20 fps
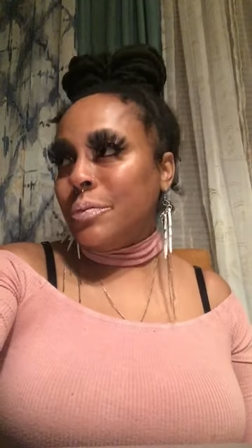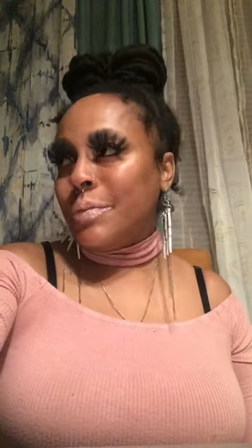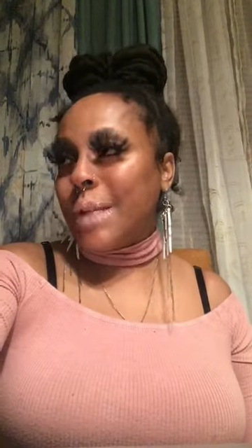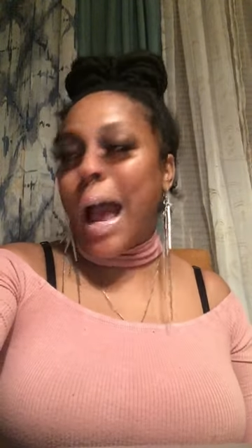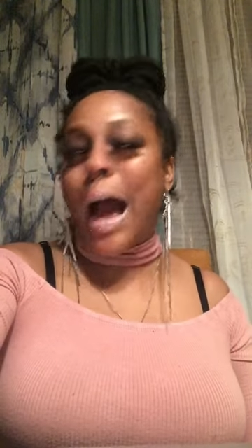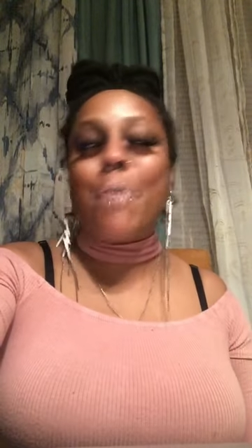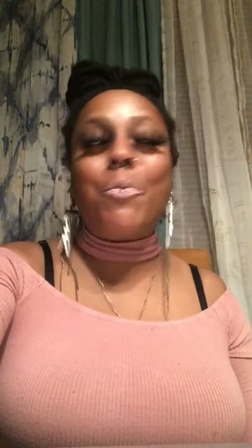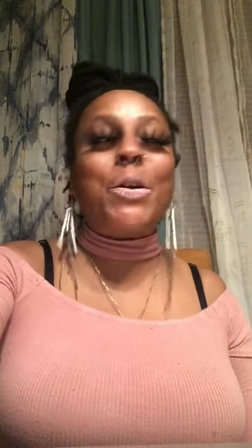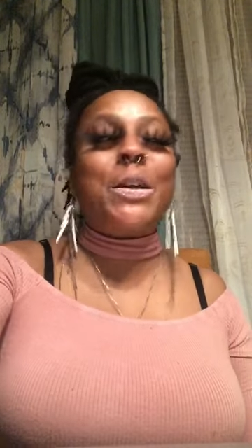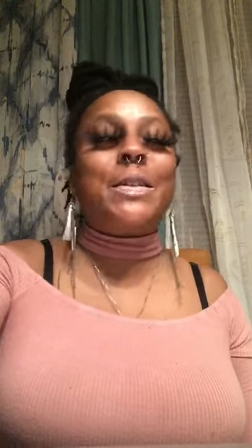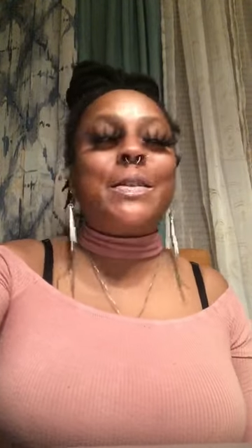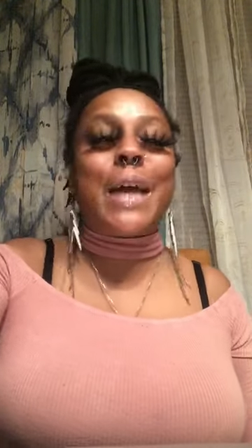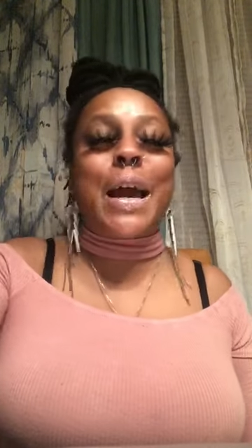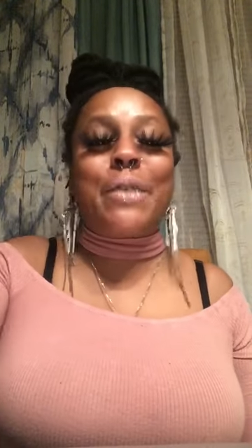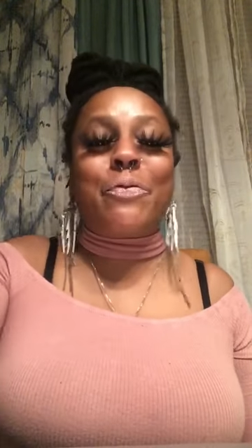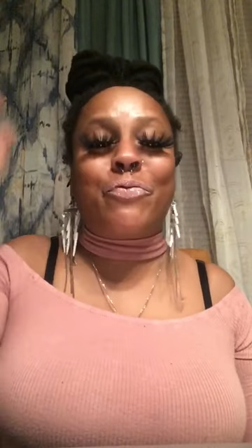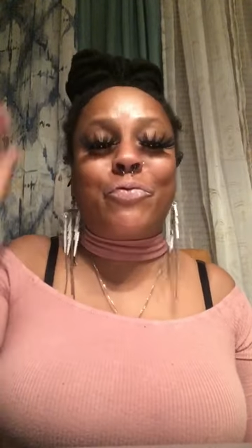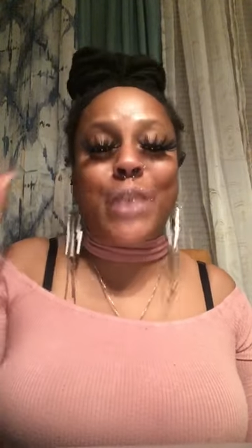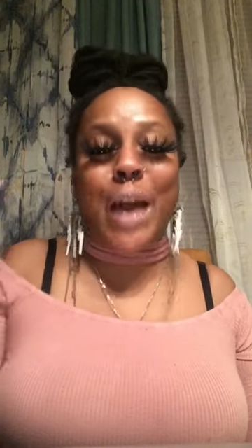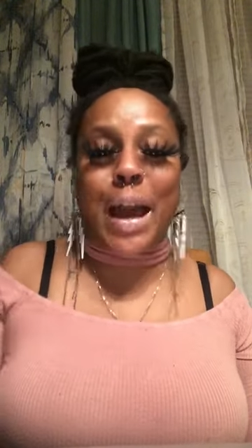I want to
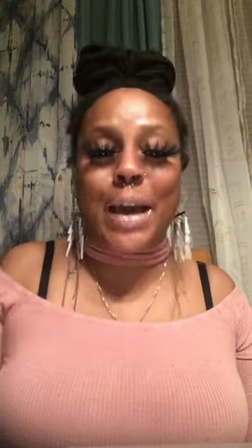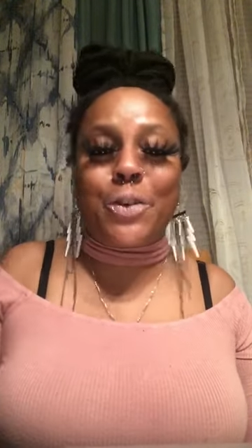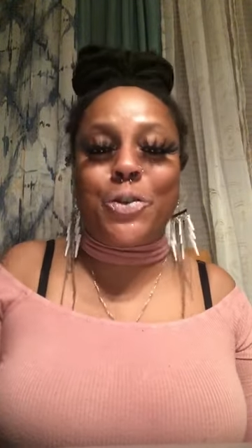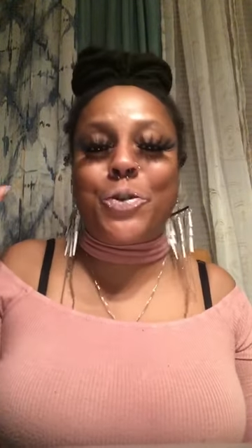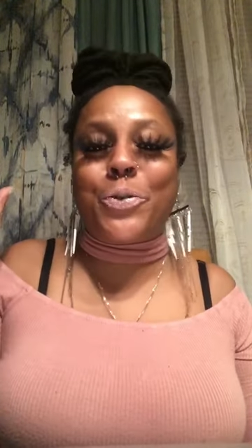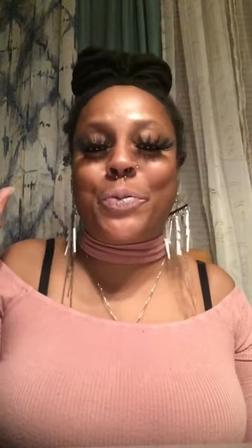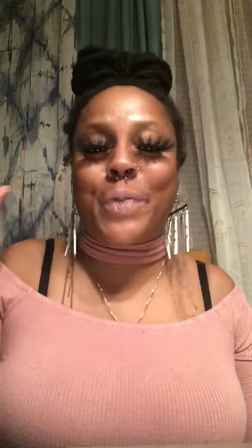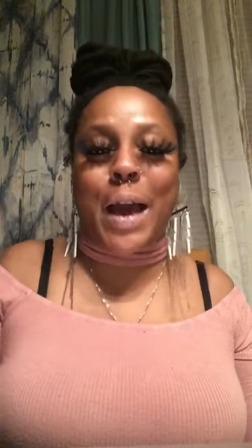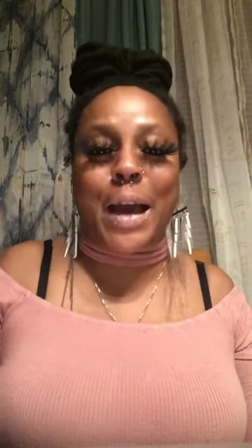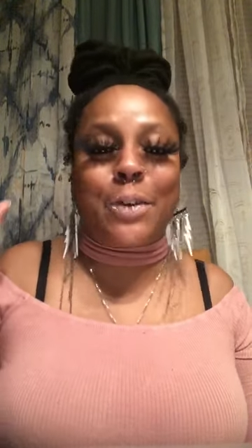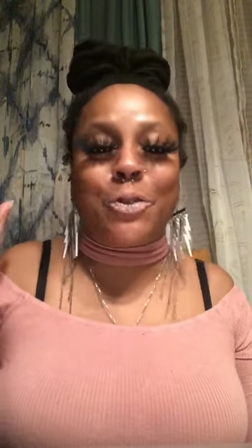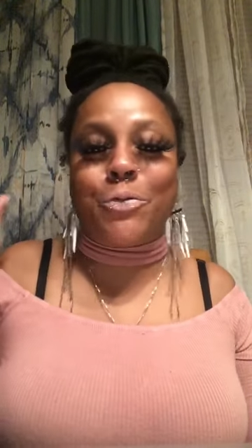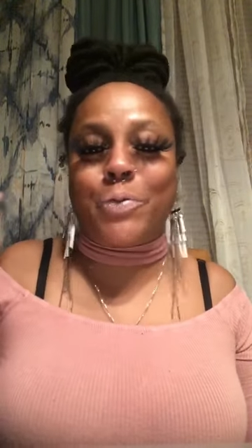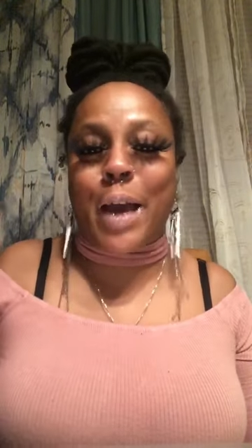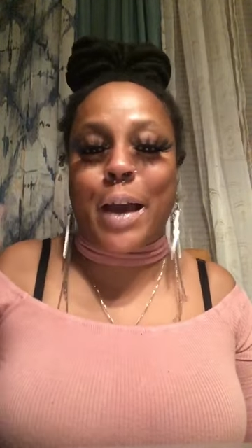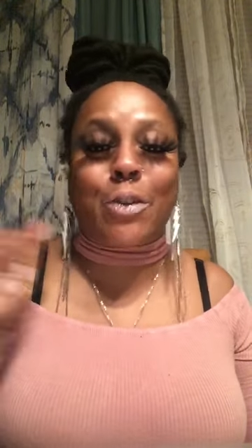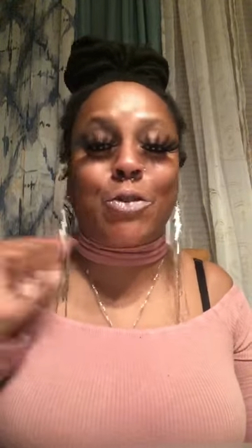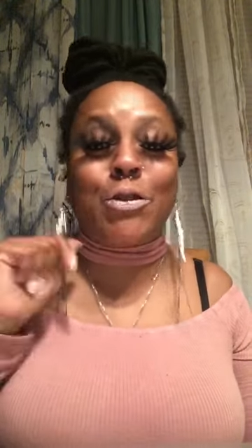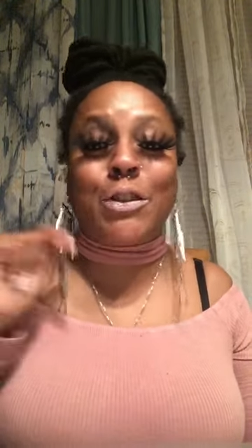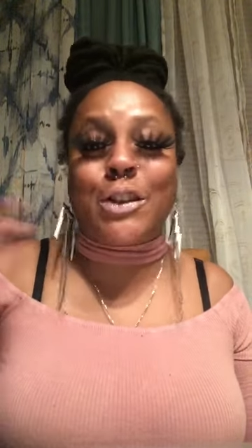say thank you, thank you,
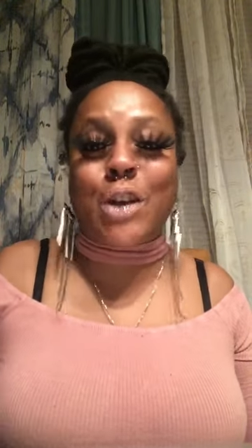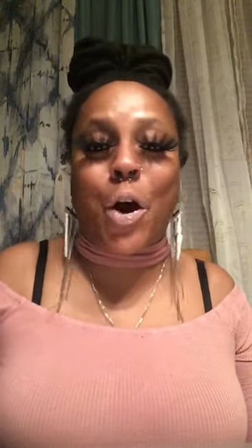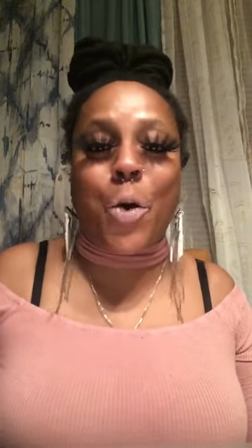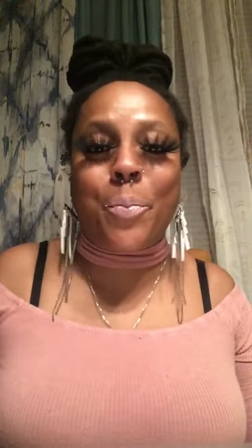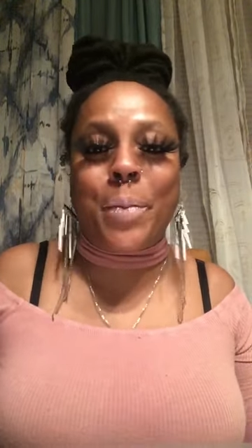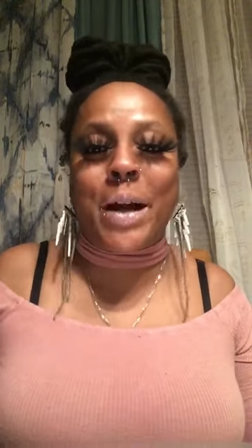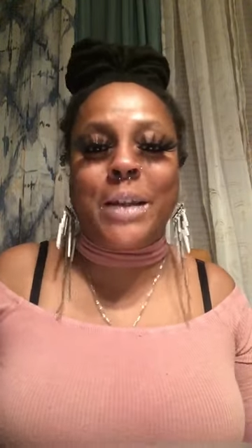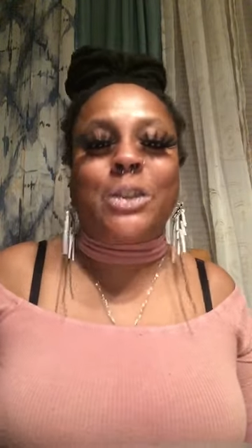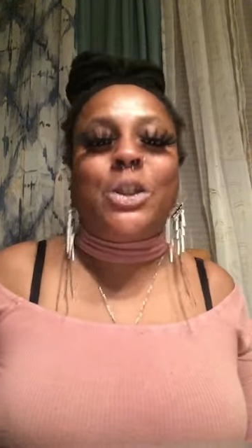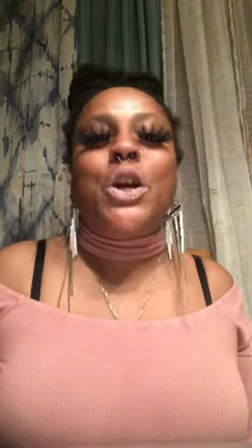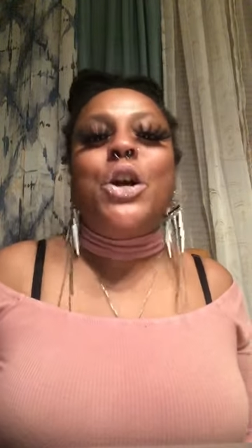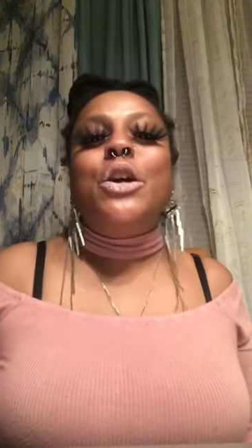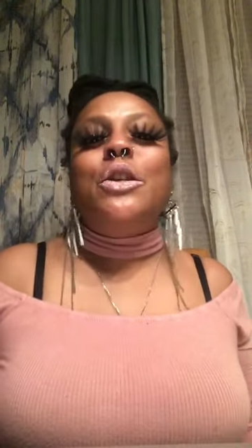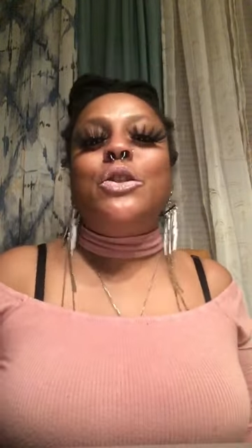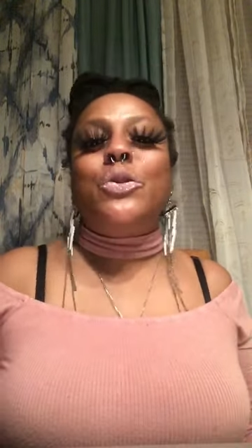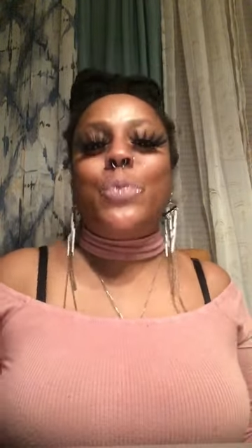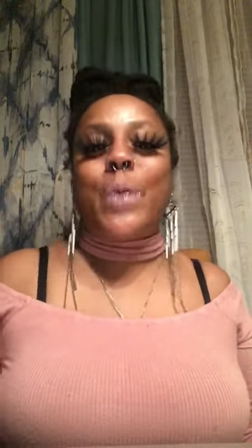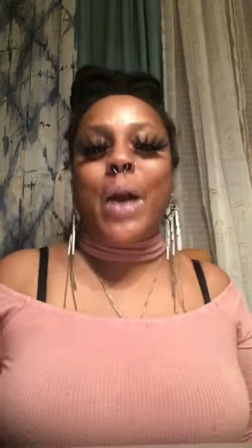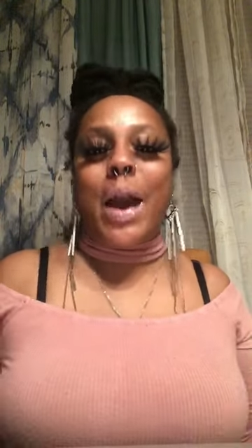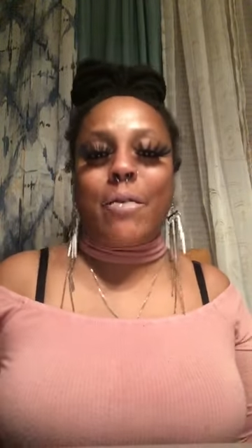thank you so much
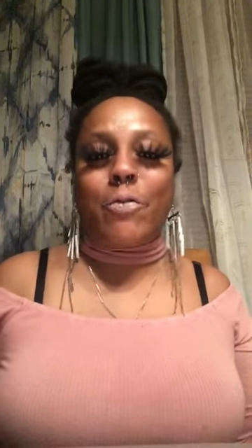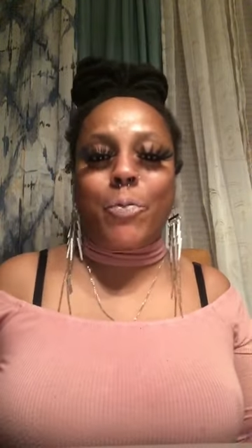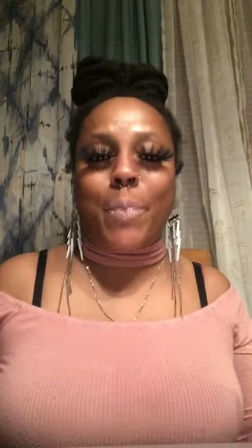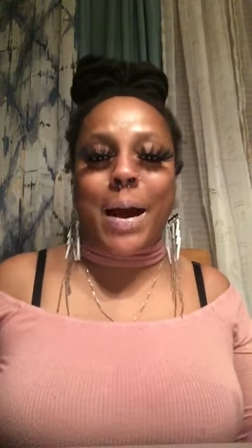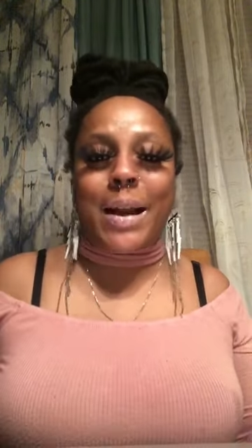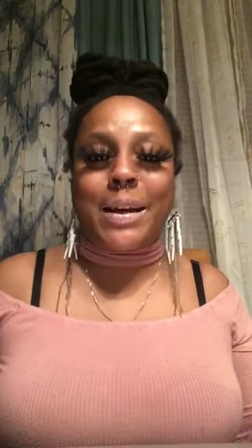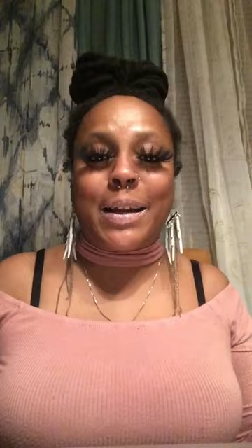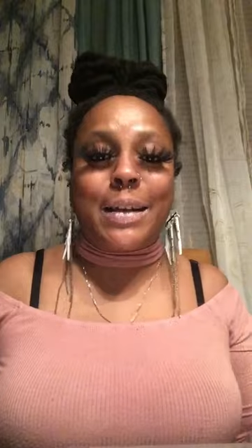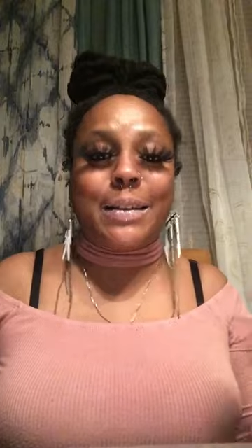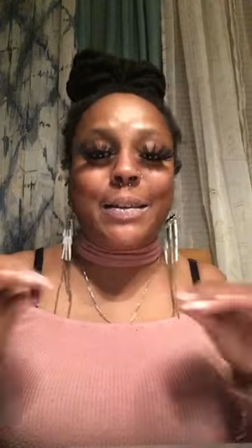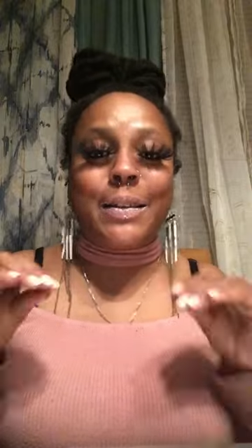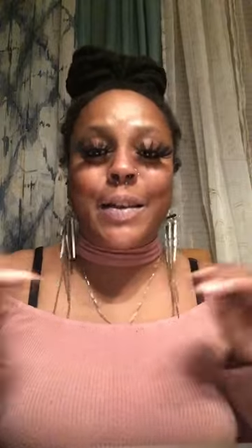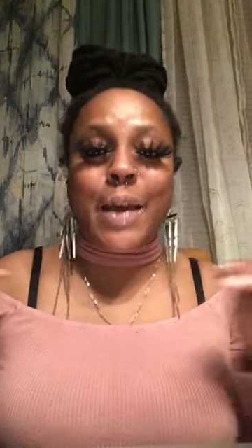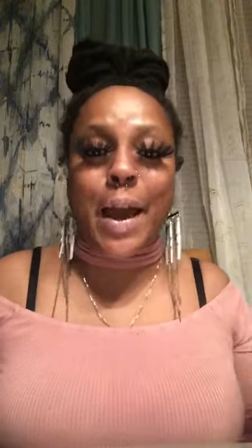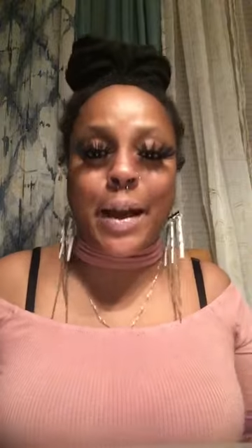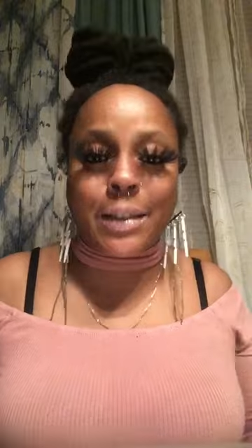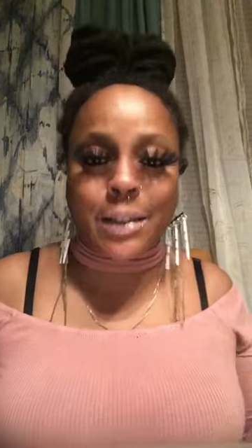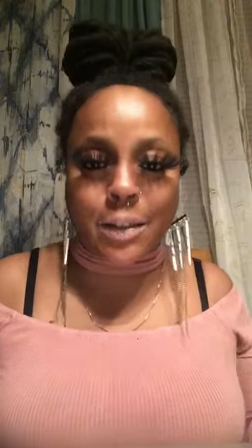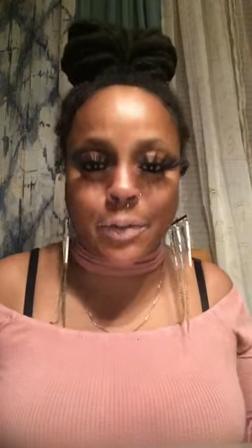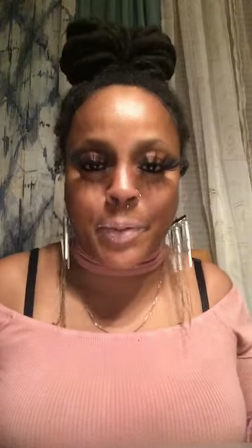to everybody that
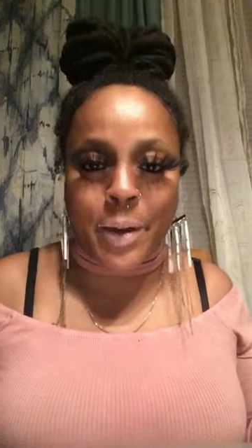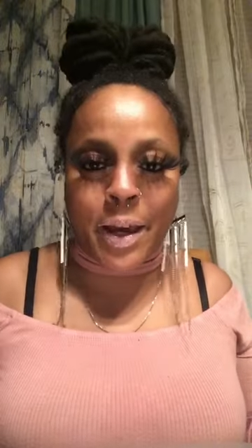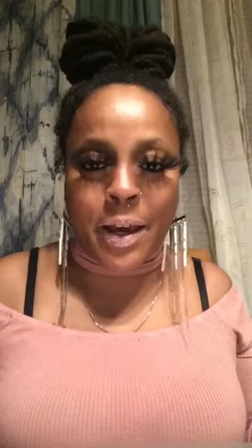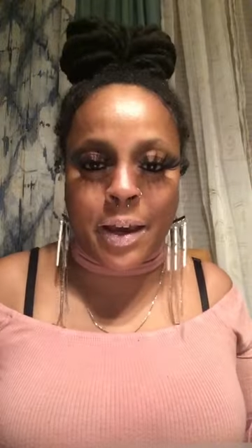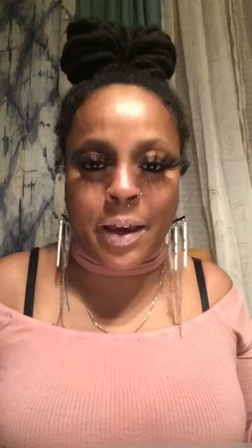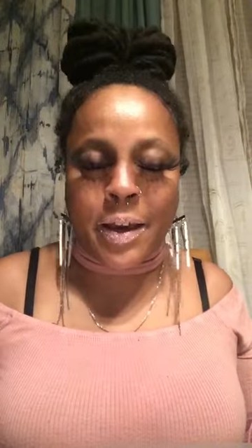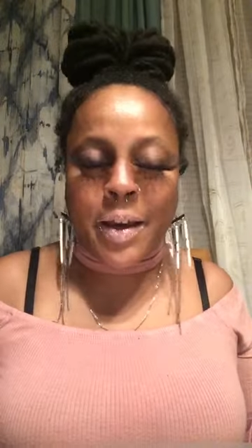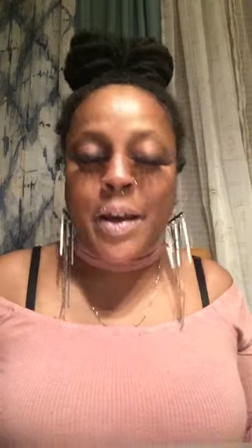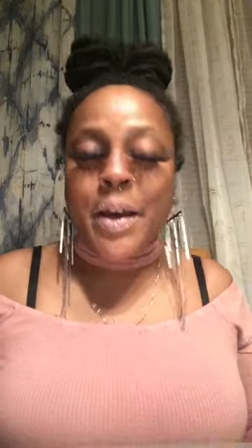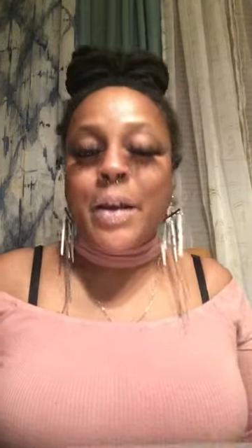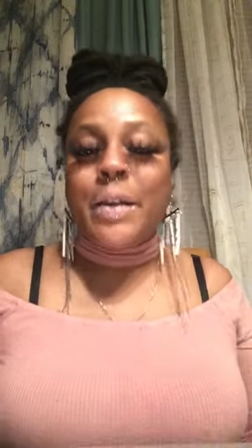text me,